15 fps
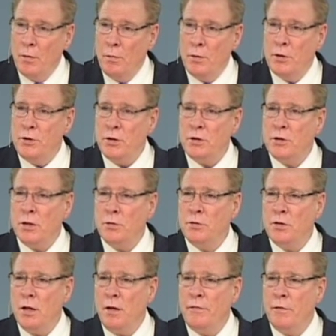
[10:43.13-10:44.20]
We're just so
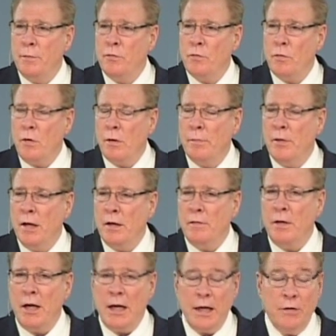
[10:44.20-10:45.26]
self-absorbed. None of
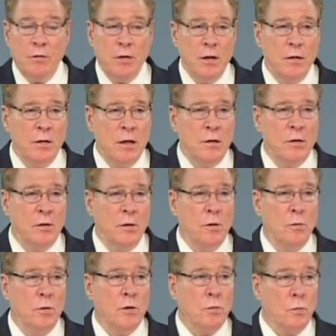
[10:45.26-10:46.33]
that has anything to
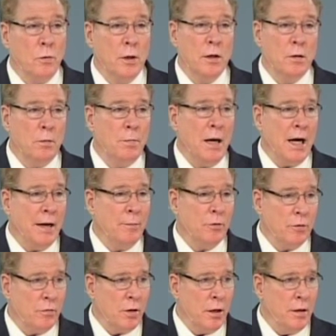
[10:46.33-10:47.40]
do with real Bible
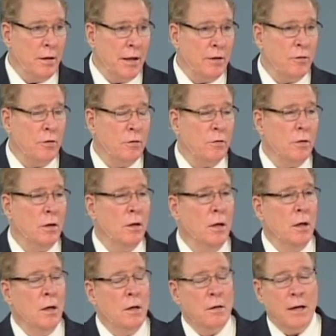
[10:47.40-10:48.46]
study. That's just a,
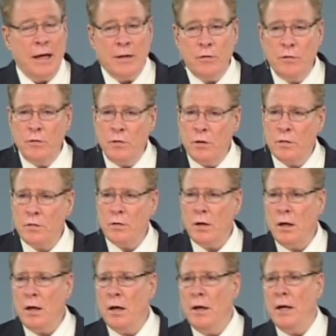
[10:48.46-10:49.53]
that's just
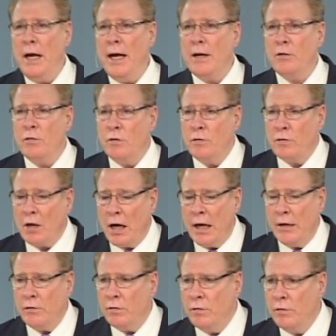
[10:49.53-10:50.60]
a, an
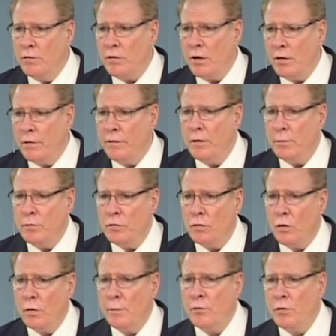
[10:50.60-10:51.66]
exercise in
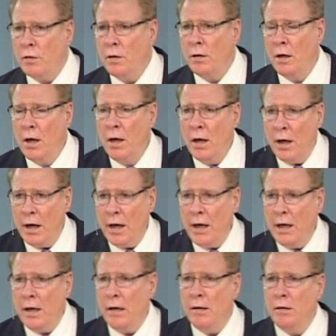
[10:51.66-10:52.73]
self-absorption
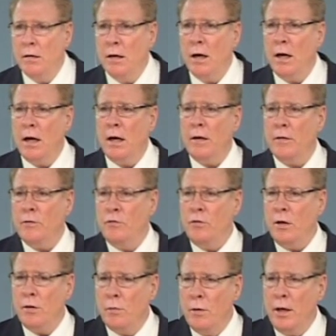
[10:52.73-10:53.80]
and uh,
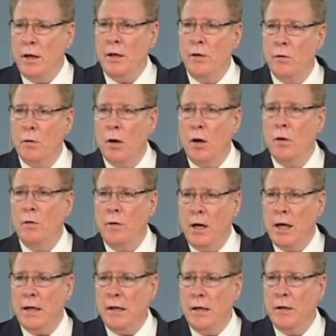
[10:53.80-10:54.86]
generating your own
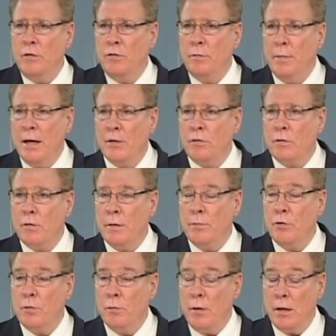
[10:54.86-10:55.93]
ideas about
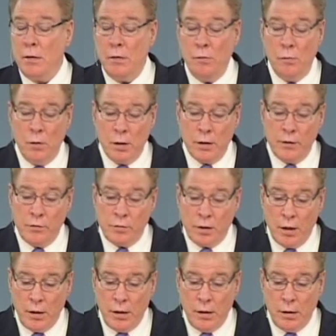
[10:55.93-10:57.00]
Scripture rather than really
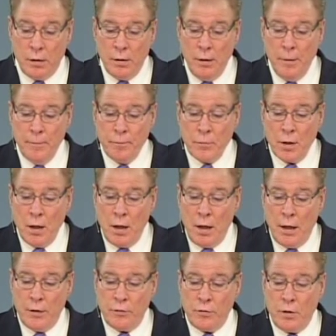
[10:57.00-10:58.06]
studying,
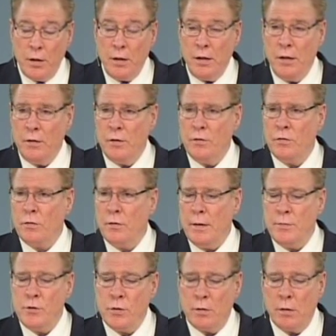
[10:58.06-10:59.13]
uh, studying the
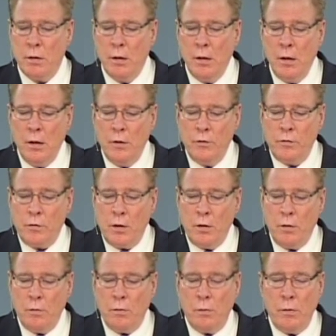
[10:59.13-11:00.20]
Scripture.
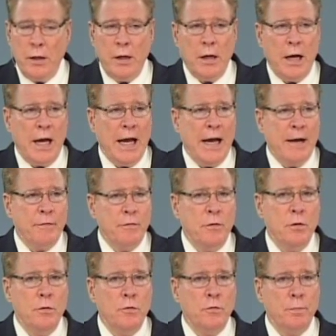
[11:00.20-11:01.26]
So we have
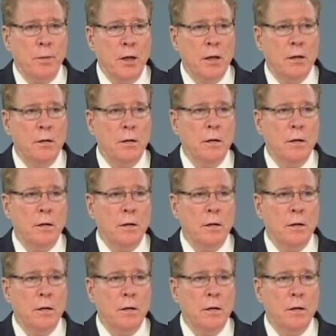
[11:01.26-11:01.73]
to spend